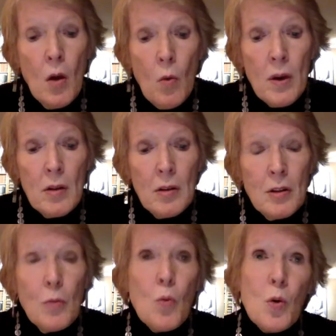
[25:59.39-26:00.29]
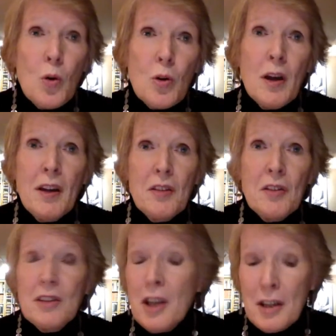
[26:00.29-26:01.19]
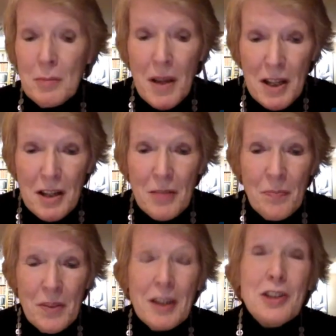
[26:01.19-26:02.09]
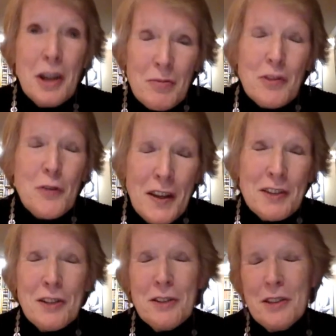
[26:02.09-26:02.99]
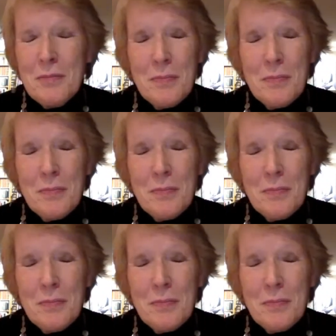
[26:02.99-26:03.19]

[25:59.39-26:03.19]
Well, war has taken many faces